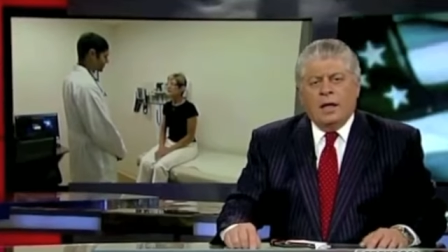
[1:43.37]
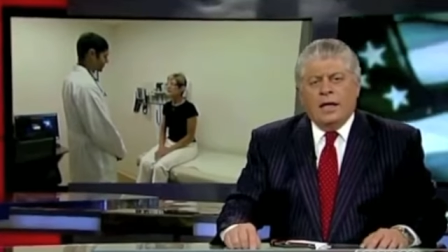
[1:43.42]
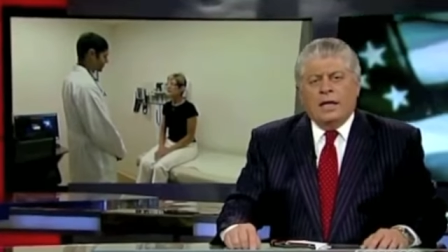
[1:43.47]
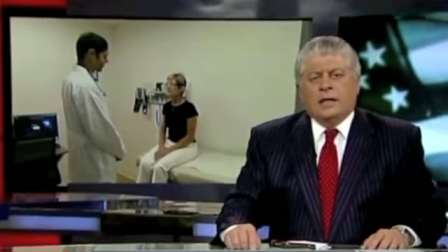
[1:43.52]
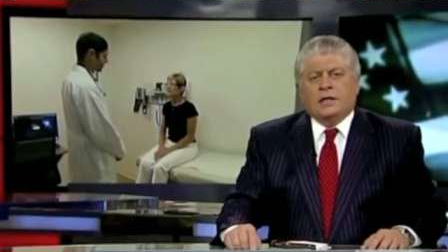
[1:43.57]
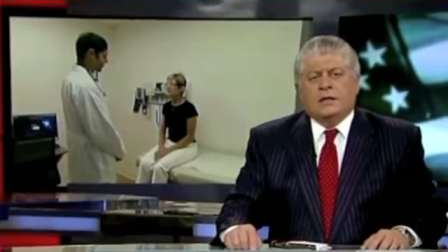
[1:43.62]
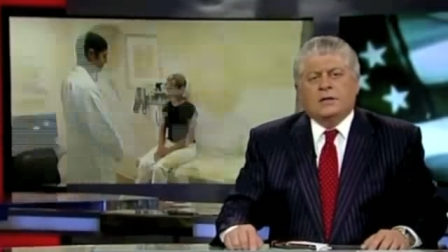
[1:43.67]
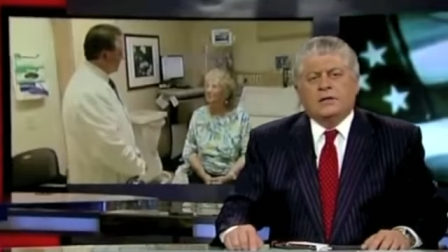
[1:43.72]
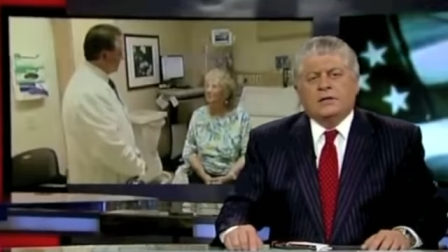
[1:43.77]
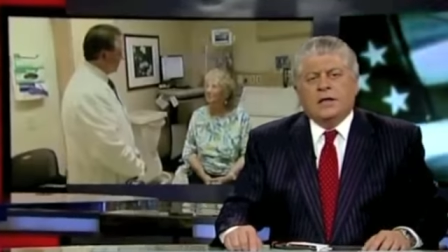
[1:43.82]

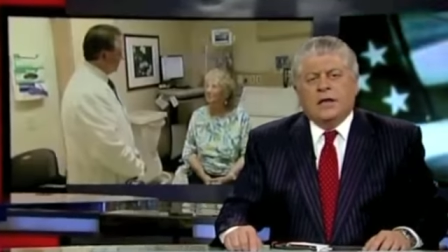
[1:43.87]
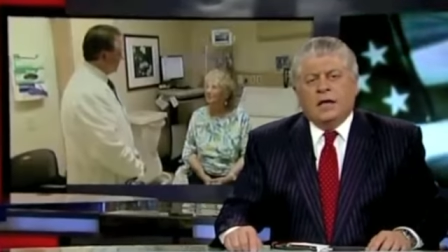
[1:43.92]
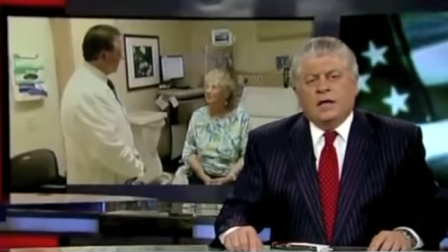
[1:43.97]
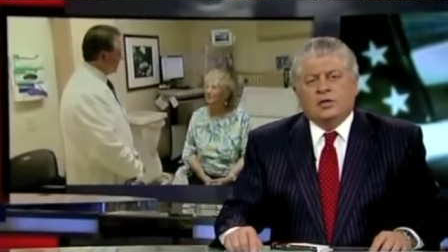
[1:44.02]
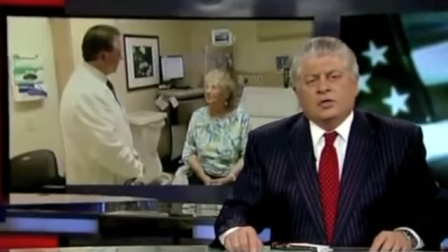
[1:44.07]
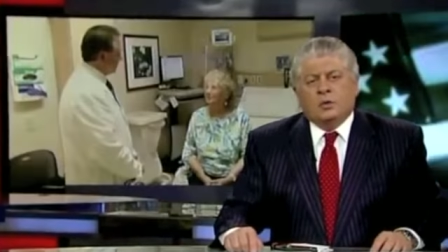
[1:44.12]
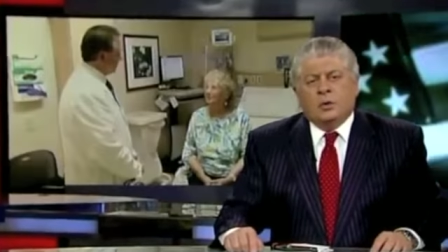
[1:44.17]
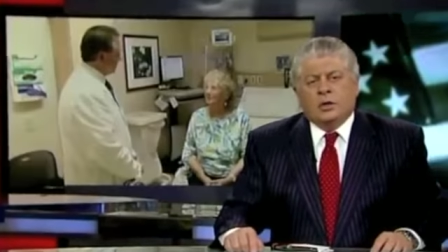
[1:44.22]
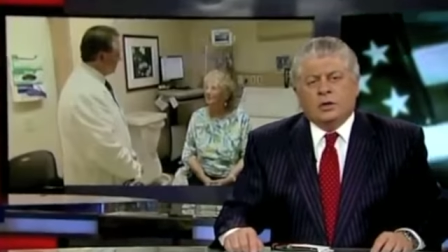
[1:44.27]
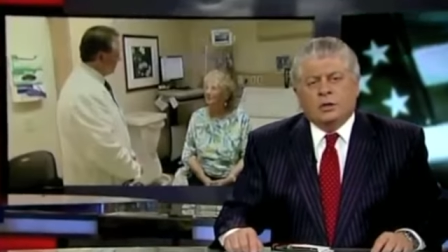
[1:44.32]
It
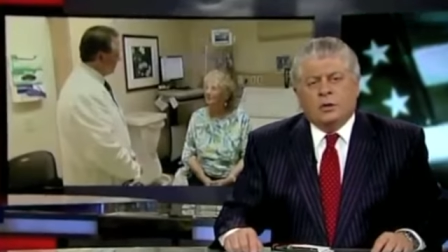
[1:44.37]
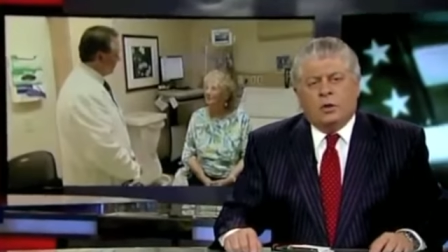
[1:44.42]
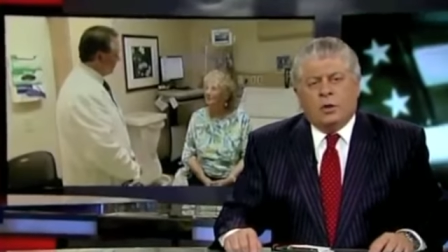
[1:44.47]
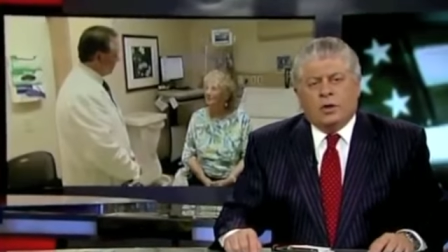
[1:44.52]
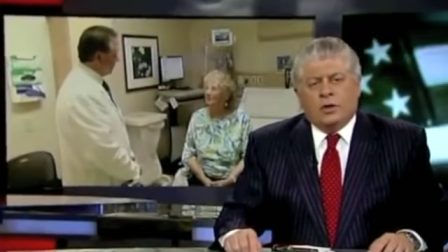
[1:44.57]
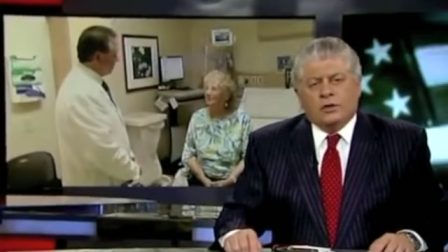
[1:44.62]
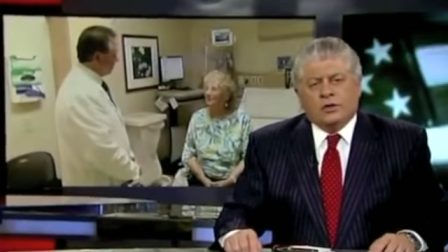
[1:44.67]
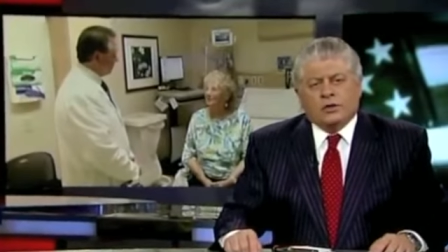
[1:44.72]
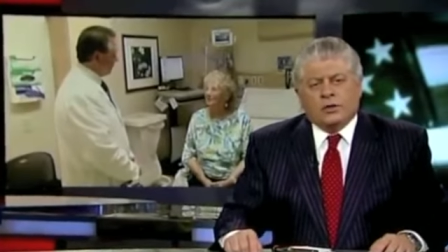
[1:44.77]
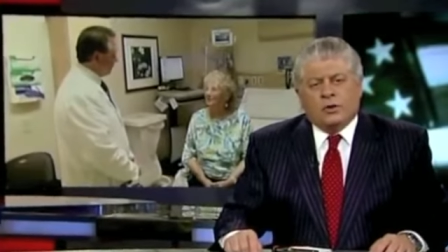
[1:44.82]
contains what
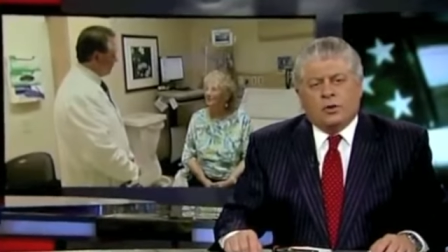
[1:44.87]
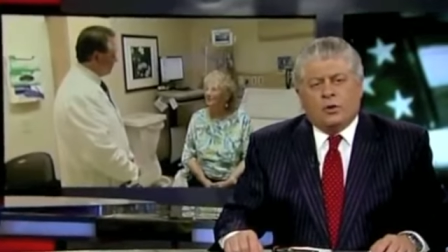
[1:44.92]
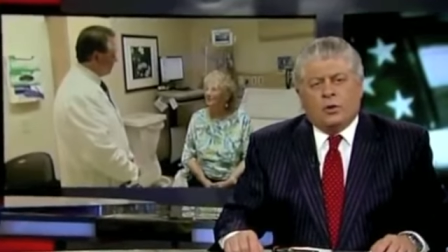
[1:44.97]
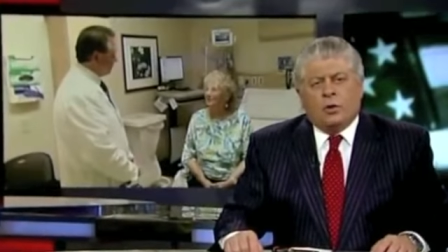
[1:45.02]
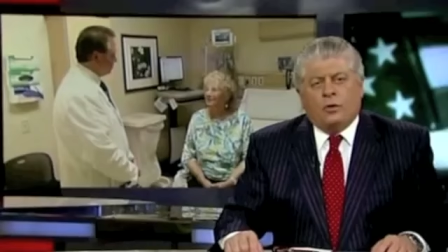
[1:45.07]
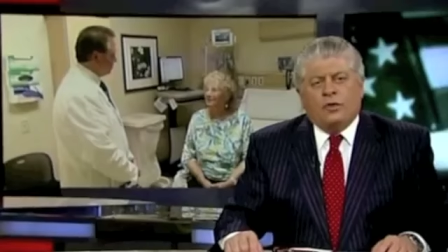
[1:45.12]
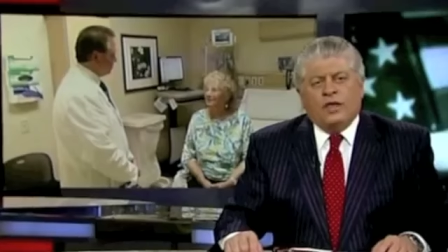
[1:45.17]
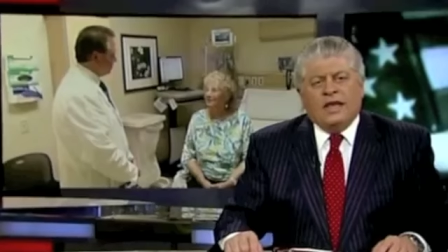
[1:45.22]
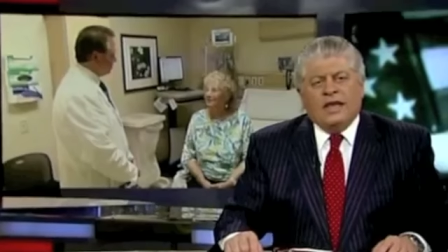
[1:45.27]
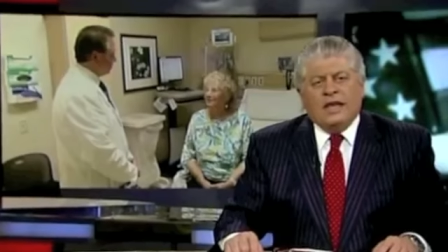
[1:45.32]
lawyers
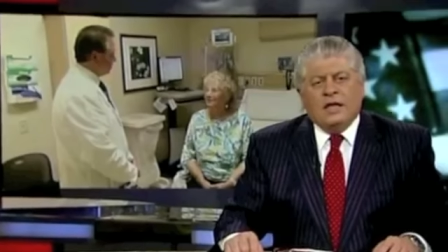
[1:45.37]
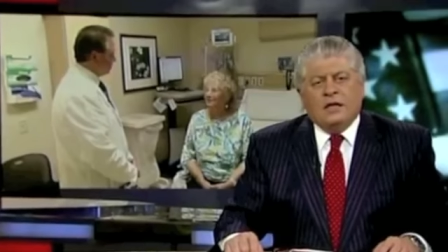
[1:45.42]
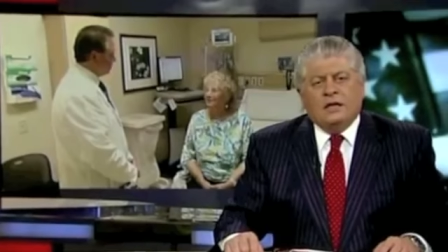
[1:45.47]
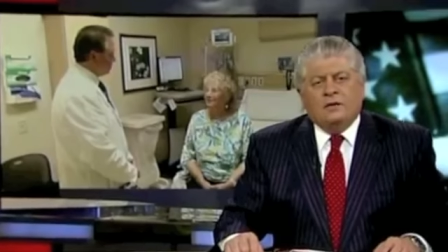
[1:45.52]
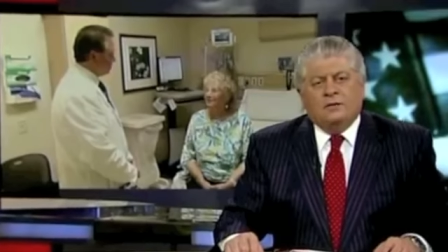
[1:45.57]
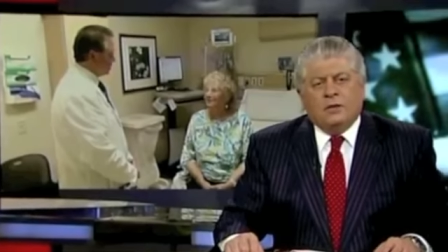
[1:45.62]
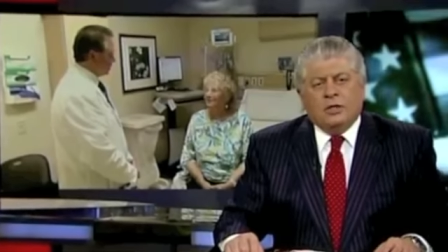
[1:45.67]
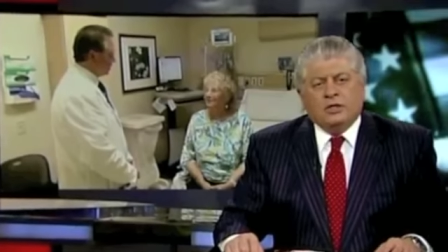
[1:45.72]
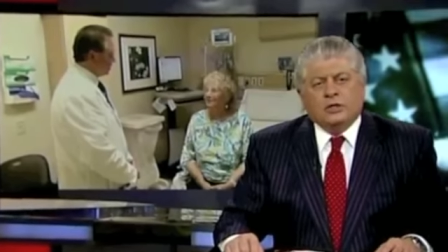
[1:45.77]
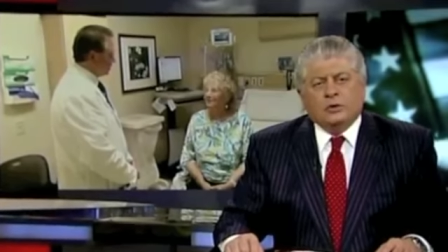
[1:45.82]
call the
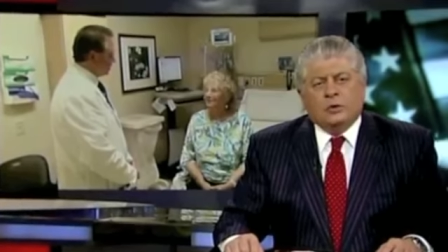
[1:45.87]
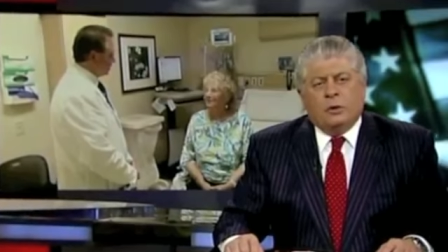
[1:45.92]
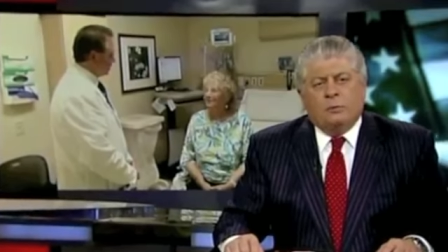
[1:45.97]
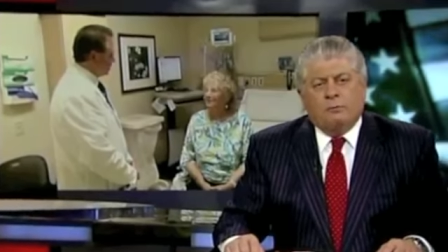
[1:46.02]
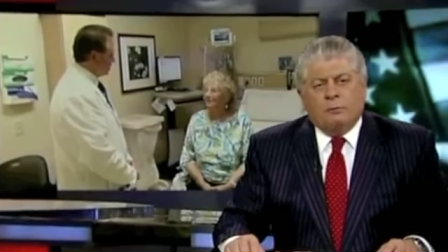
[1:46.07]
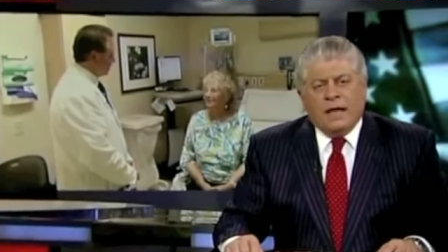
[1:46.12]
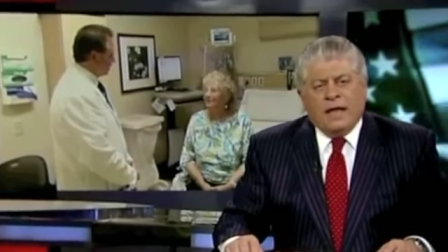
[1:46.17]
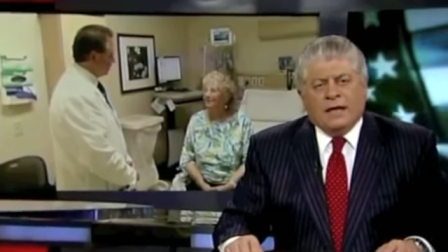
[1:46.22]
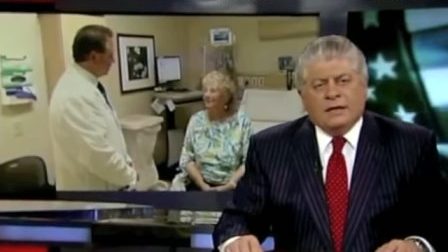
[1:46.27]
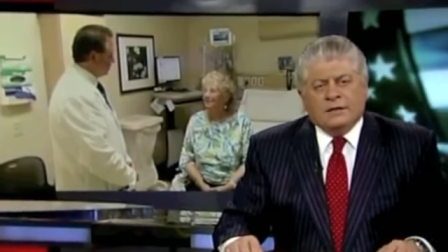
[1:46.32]
individual
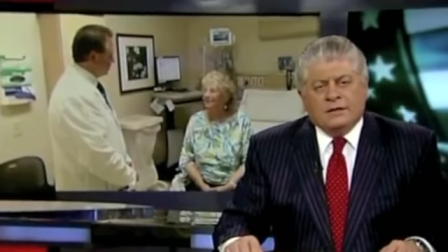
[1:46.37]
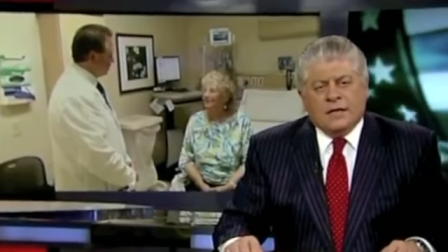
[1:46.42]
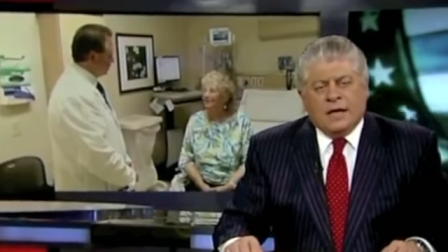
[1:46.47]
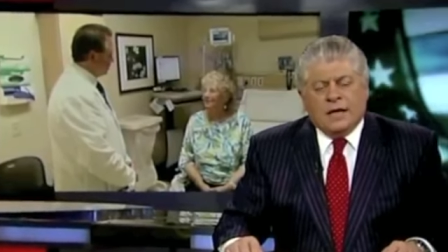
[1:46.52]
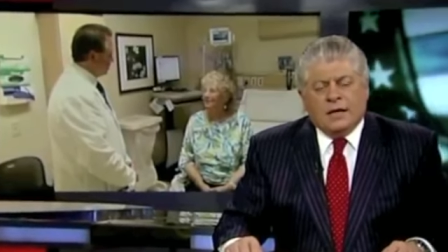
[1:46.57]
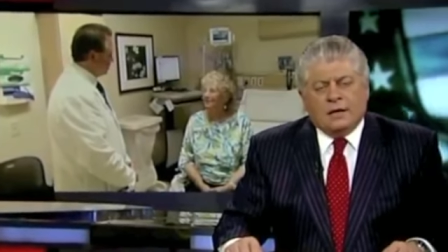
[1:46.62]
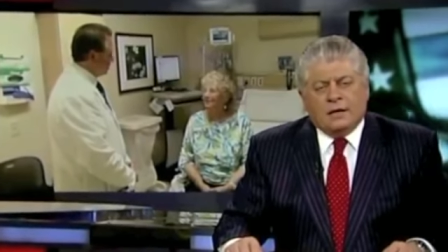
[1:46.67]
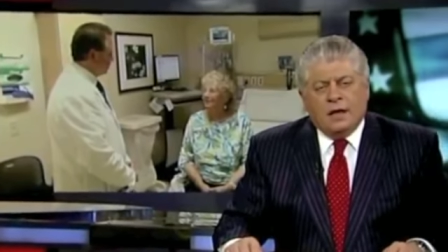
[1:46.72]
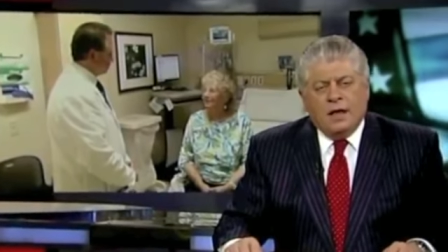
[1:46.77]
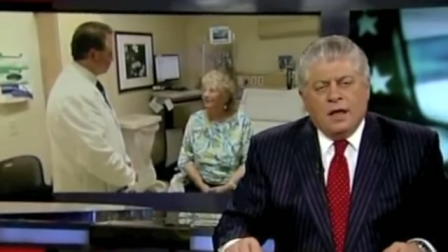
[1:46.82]

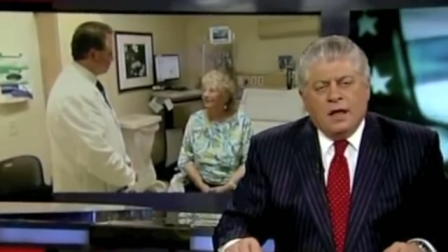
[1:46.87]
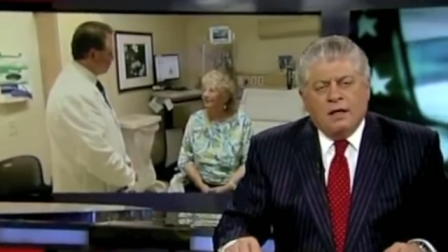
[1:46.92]
mandate.